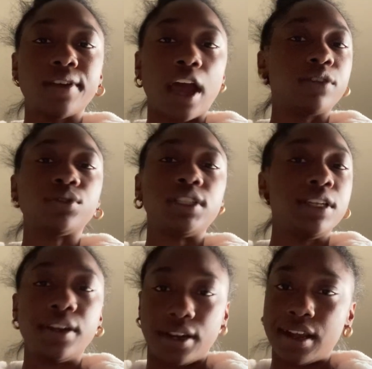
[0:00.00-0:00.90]
I don't see
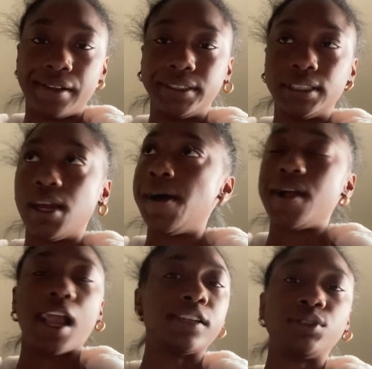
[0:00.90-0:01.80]
none of that.
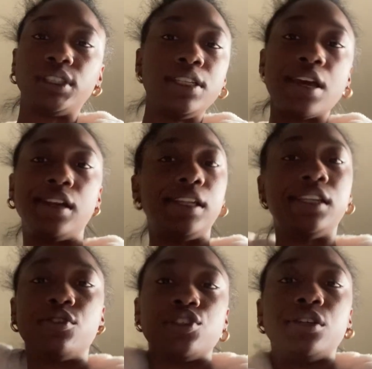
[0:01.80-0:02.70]
I don't see none of the
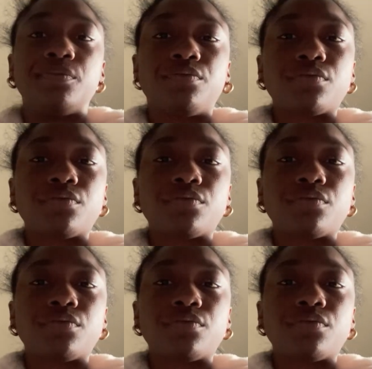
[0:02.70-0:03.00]
energy.